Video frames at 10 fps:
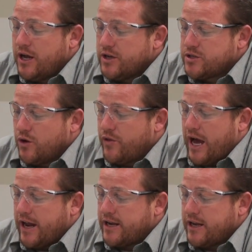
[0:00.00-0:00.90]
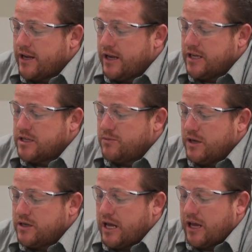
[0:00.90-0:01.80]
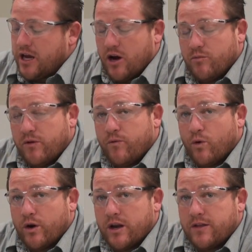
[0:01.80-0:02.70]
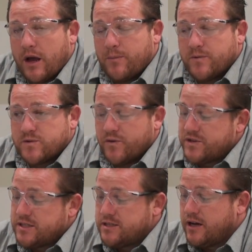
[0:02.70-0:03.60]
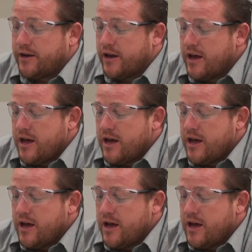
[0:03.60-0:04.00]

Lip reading: So that needs to be taken care of before any type of service is done.